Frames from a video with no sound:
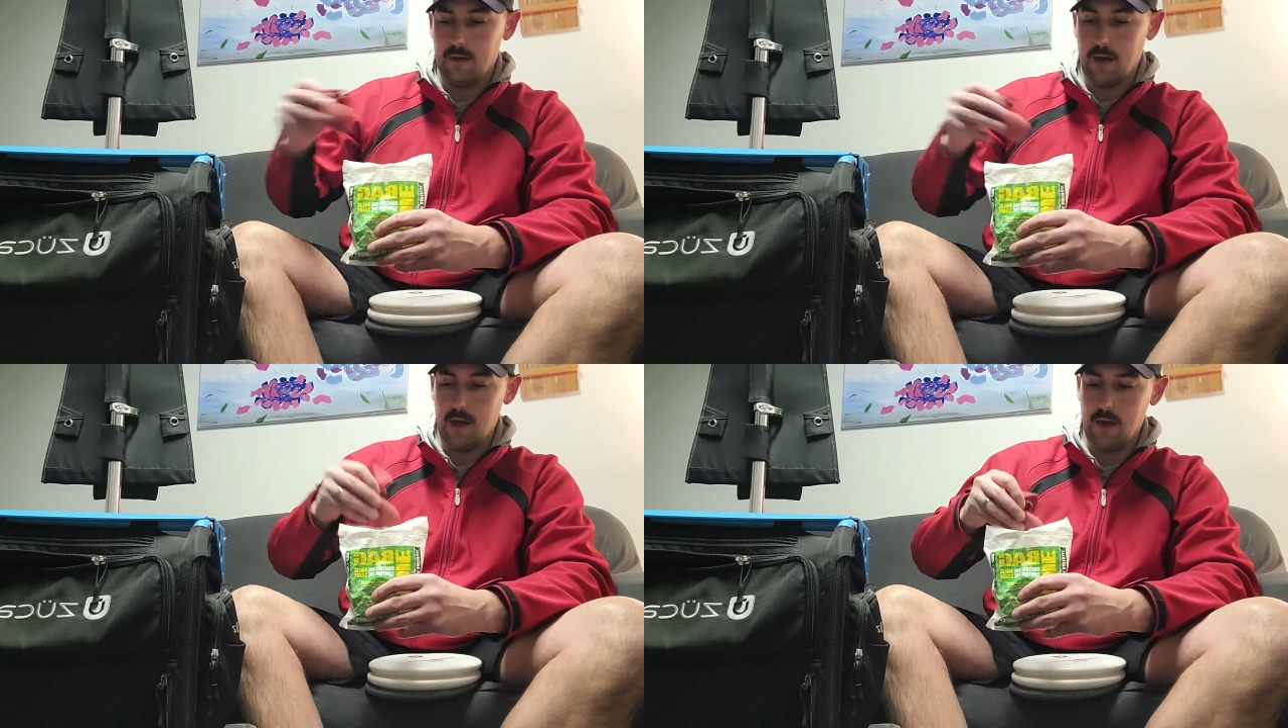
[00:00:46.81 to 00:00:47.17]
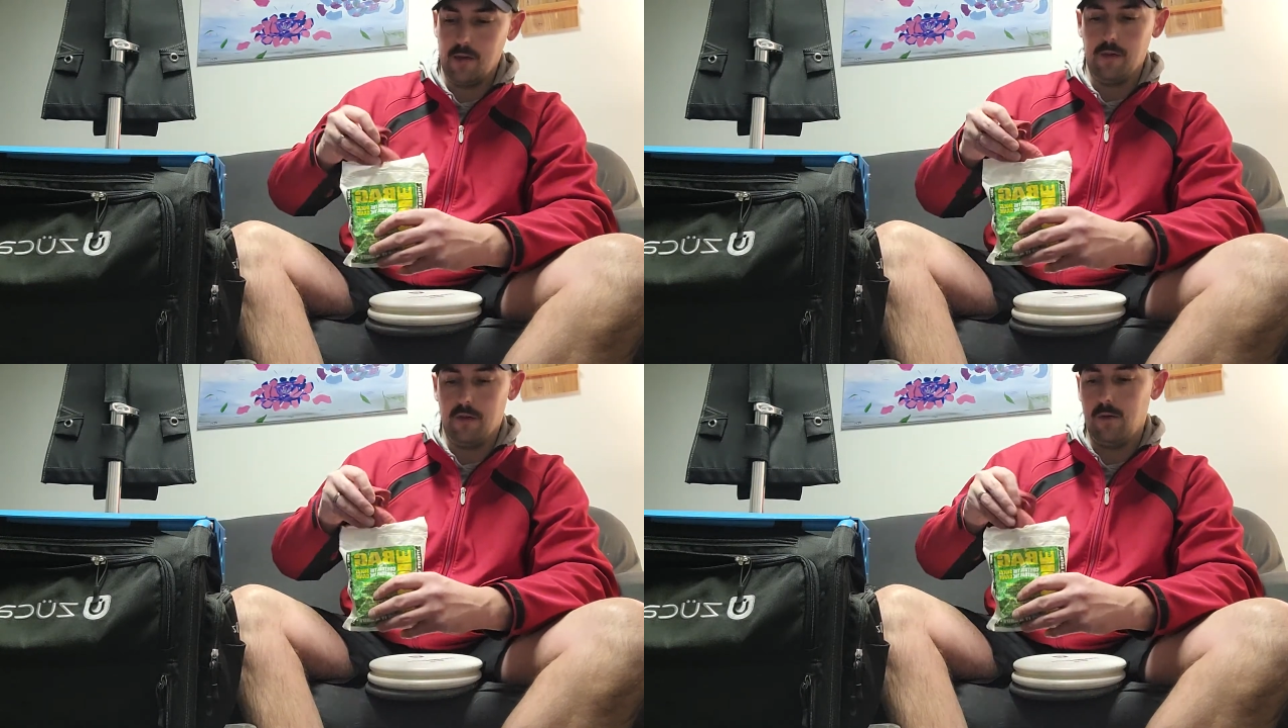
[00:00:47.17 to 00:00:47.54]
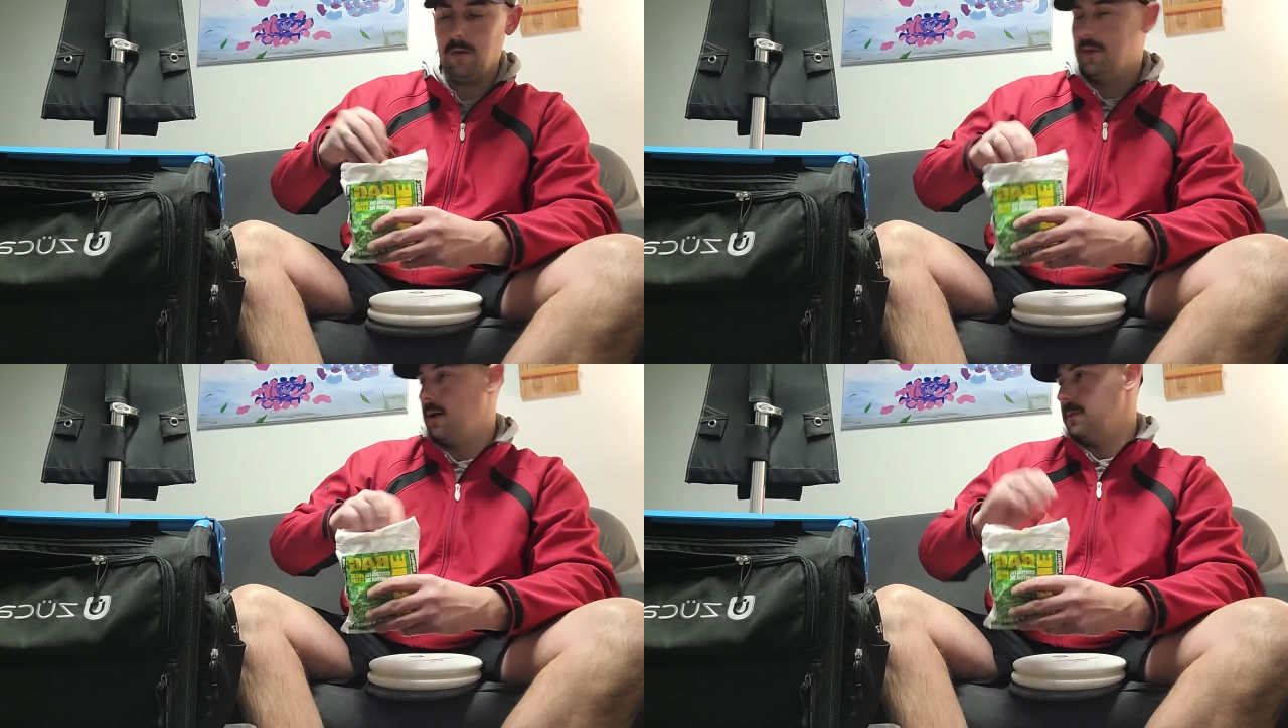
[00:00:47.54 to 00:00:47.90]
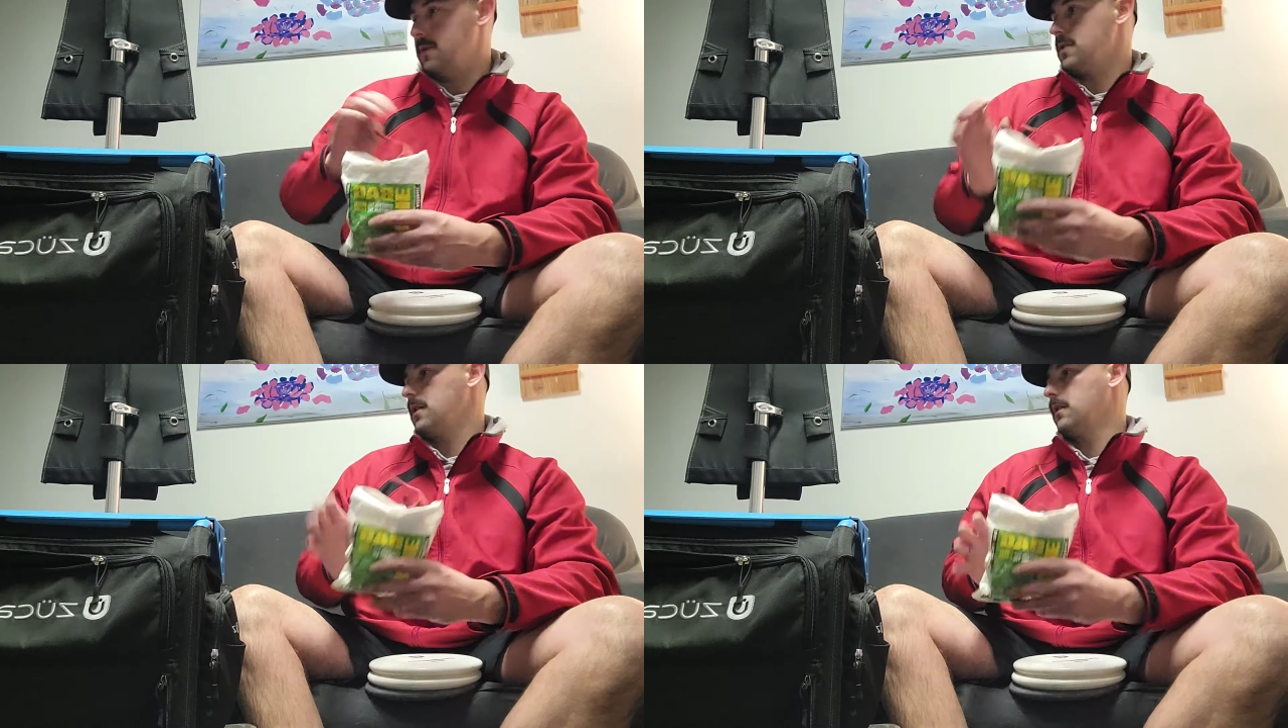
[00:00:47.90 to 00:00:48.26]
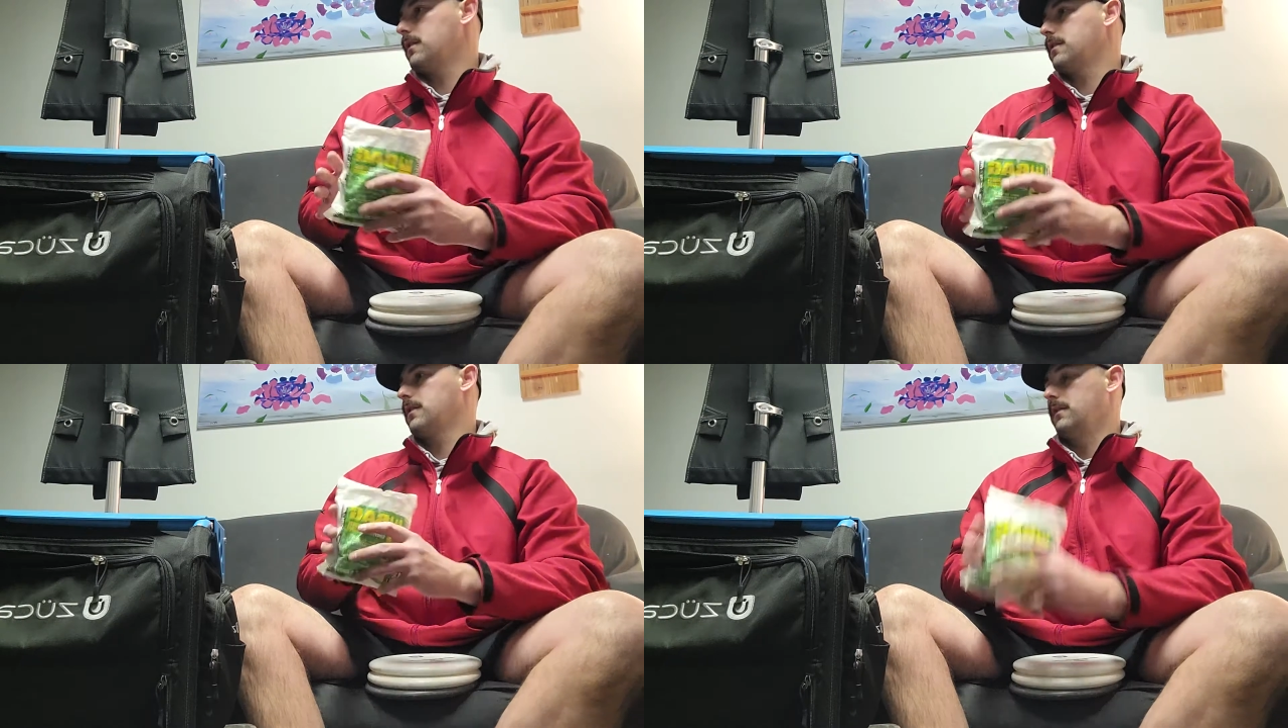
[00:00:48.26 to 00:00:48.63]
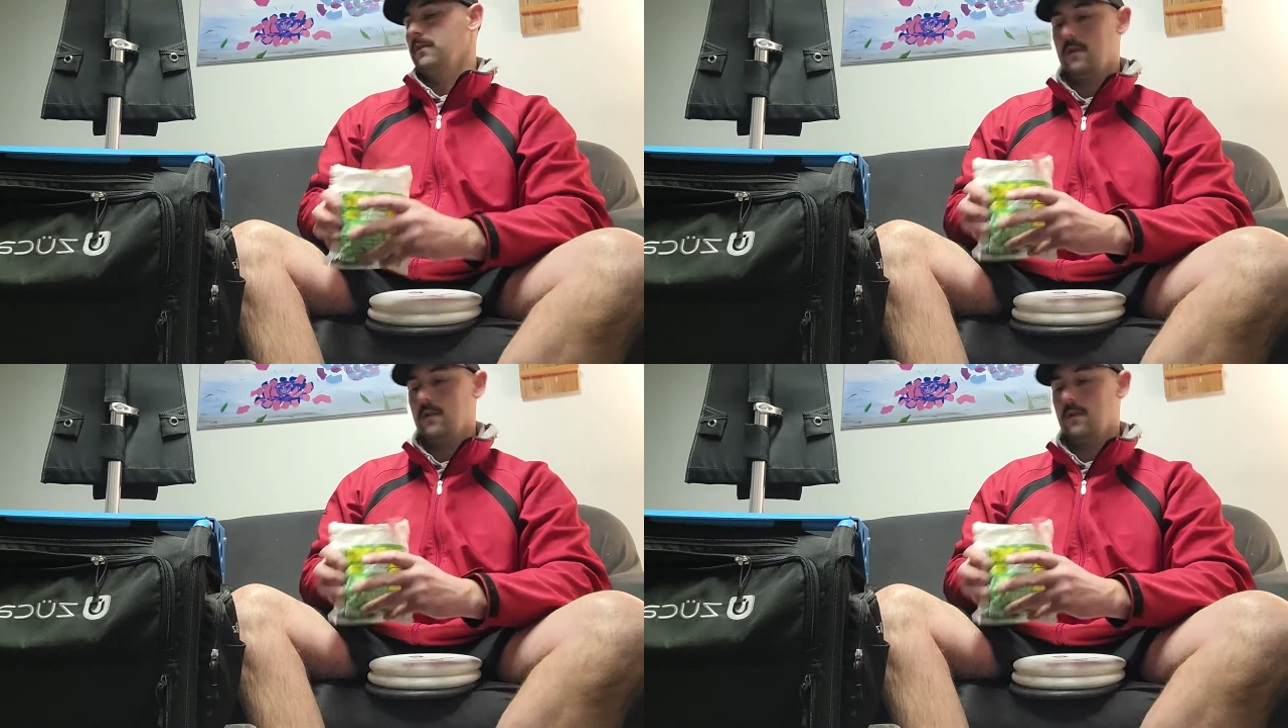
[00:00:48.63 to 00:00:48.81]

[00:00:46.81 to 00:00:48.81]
ice and cold temperatures and